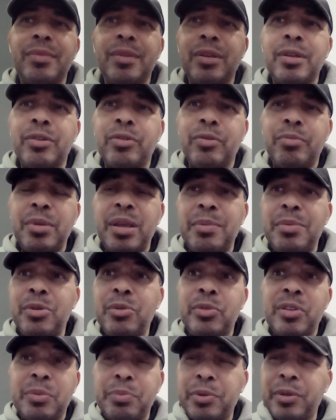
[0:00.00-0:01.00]
or maybe you
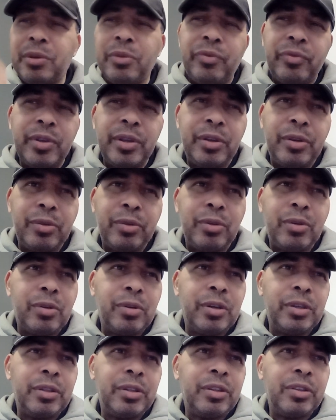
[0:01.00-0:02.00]
just put the figure
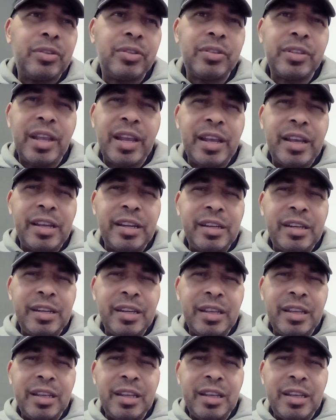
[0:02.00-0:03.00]
on the stand
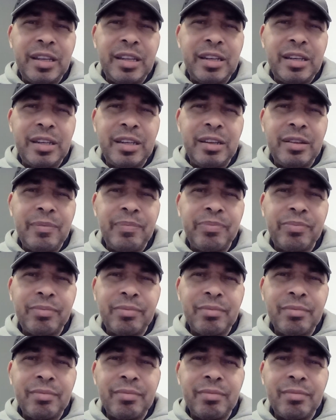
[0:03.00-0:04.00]
and
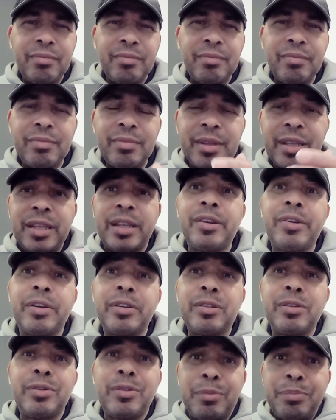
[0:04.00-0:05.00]
the
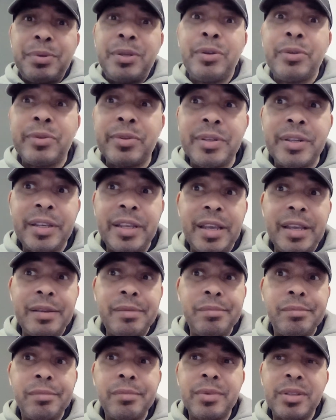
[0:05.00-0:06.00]
character appears in the game,
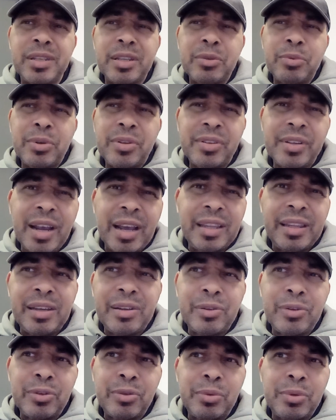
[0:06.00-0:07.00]
because that's what
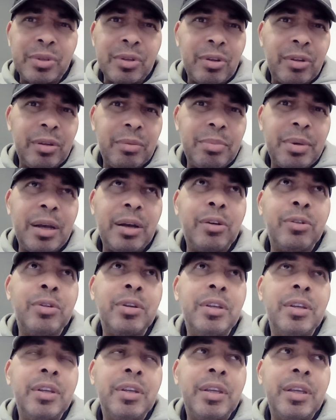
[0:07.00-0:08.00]
Skylanders was all about.
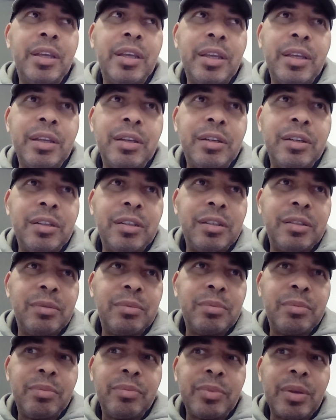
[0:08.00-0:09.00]

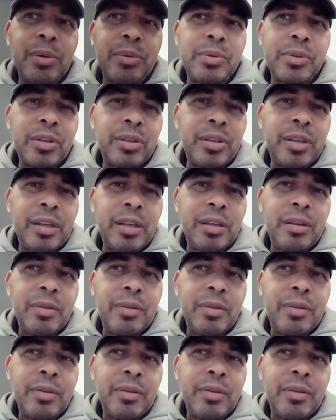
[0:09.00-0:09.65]
That was the thing.